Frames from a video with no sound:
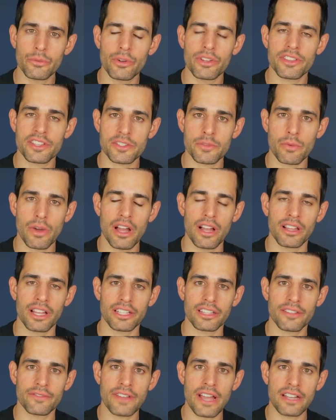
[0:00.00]
with as well.
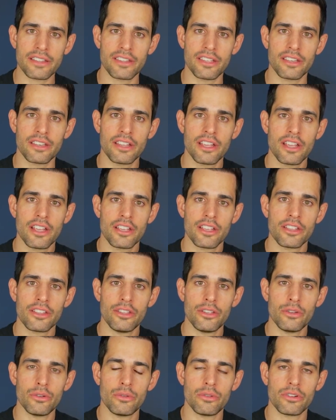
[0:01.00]
Like the fact that
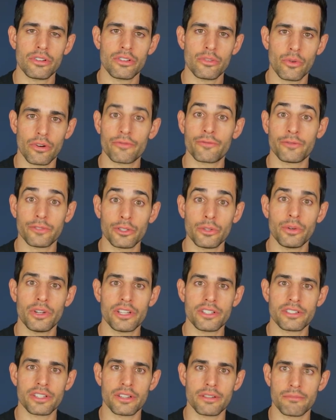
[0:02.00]
you you are
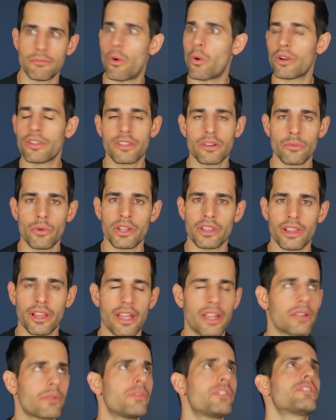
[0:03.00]
fluent in more than one
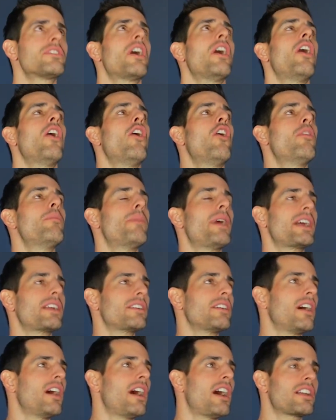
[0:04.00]
language. Oh my
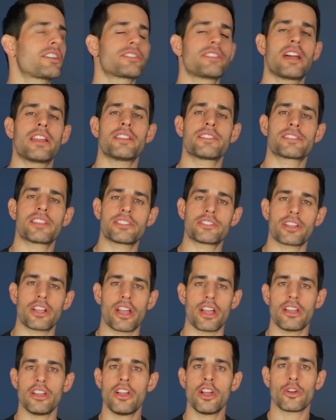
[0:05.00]
gosh, that is such
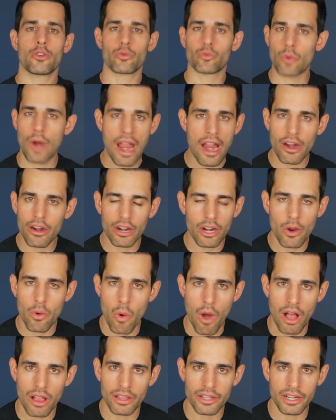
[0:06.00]
a rare
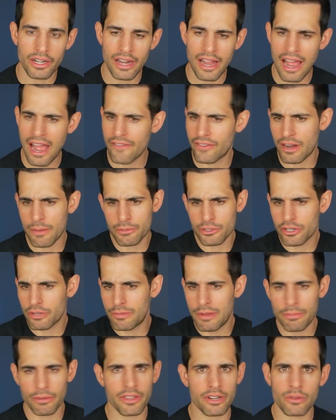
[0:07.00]
quality to have. And I'm sure
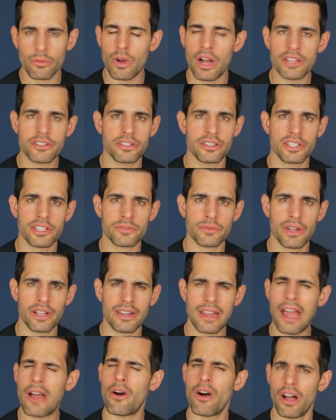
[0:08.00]
people that are watching this right
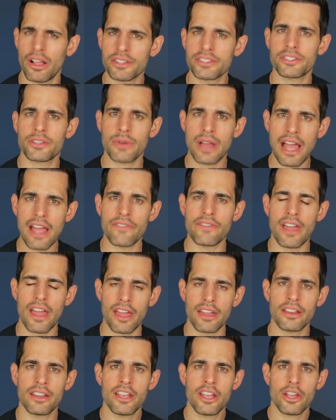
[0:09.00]
now also have
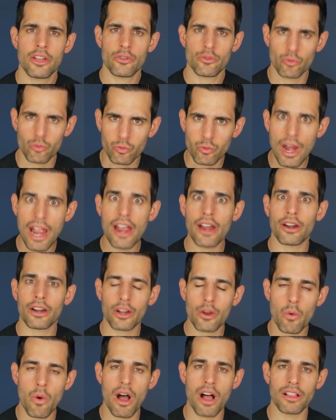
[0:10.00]
that rare
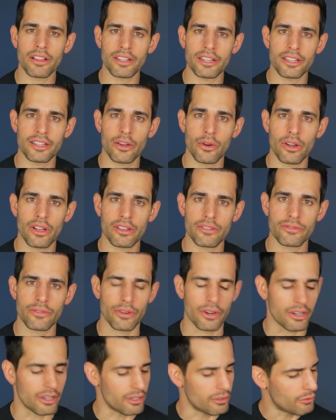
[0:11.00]
quality going
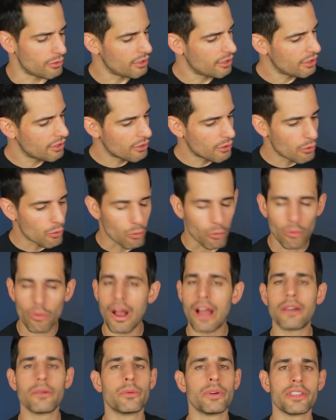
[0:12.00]
for you.
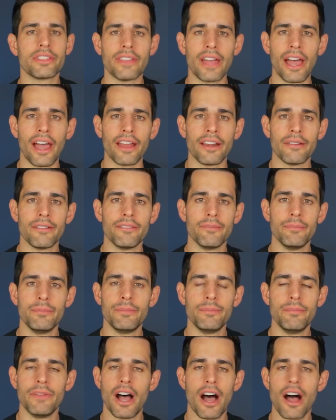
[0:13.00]
Run with that.
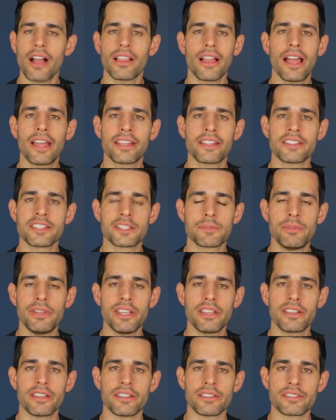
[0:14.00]
All I can
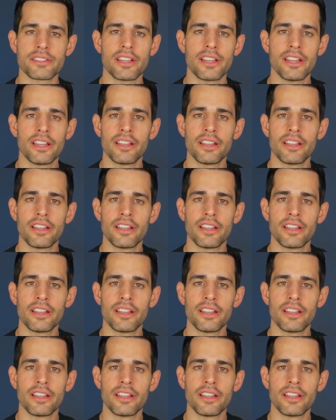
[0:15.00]
speak is,